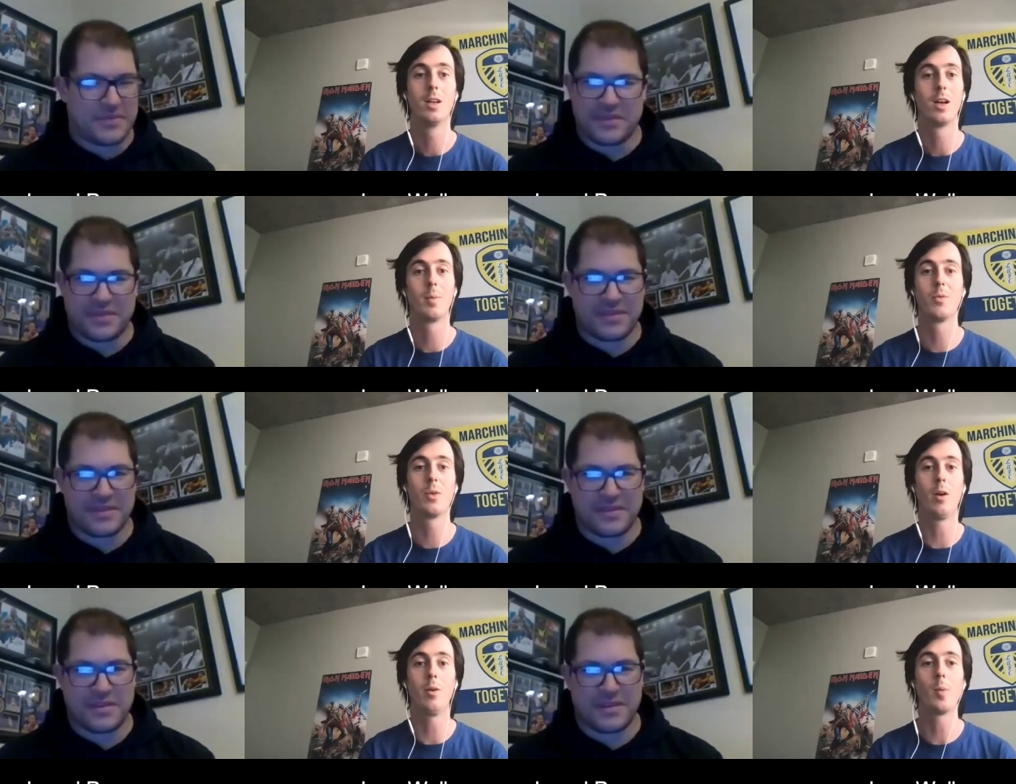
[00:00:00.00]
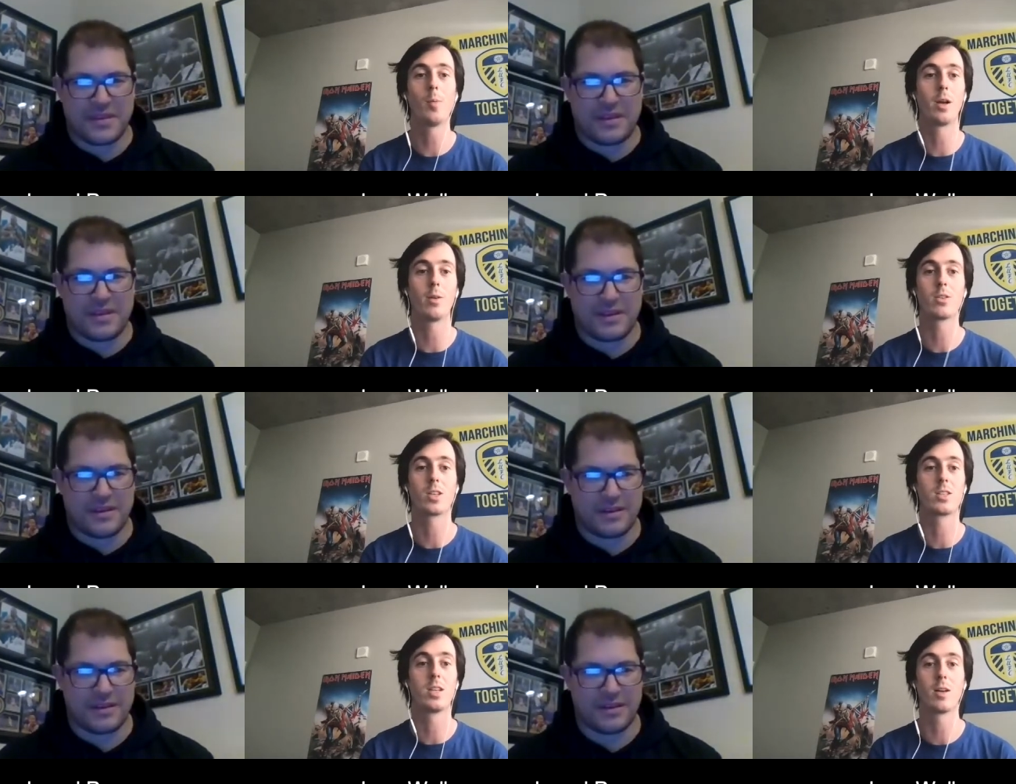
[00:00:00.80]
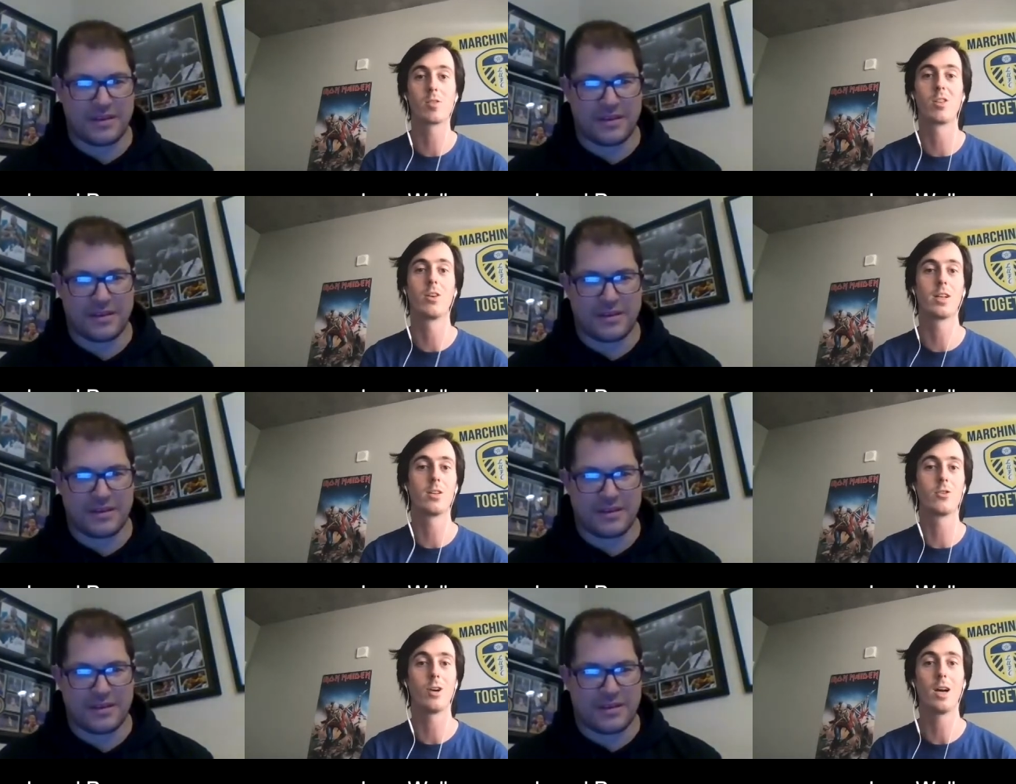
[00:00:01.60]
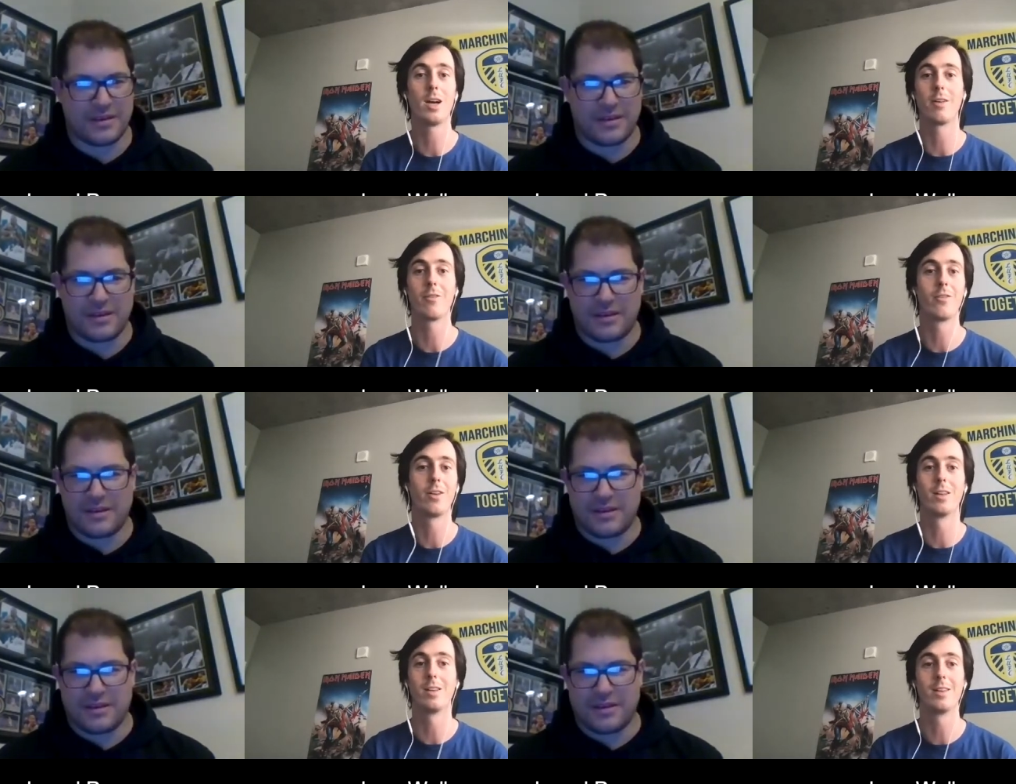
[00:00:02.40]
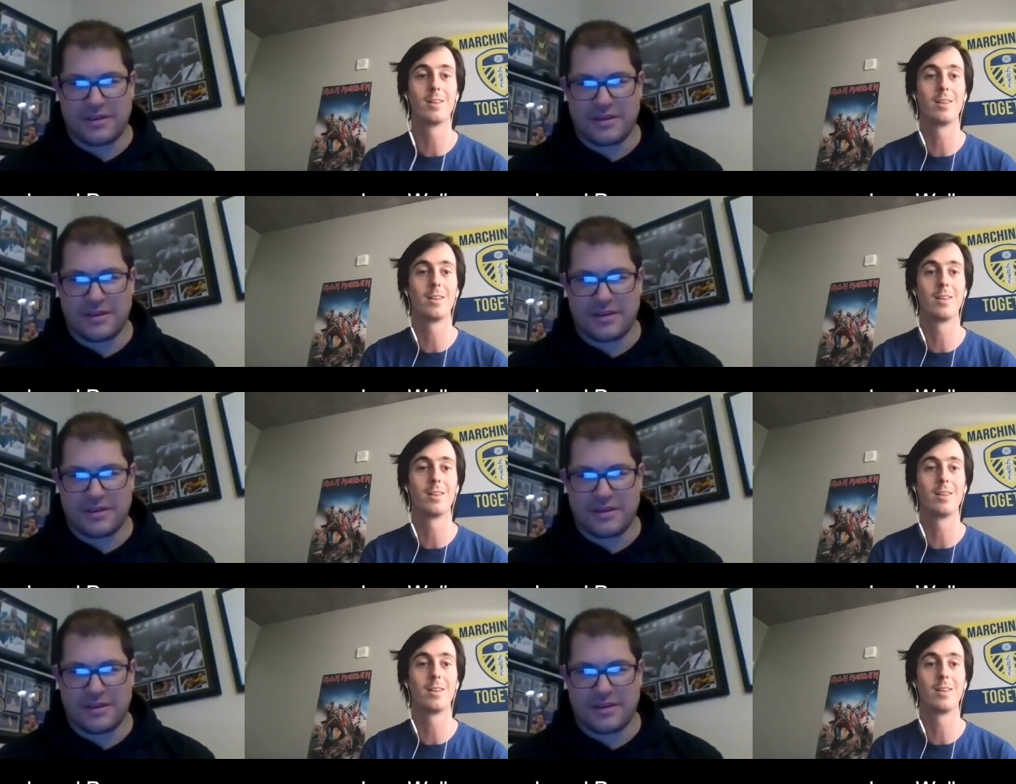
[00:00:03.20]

Speaker 1: I mean, I remember when I was 16, I was learning to drive and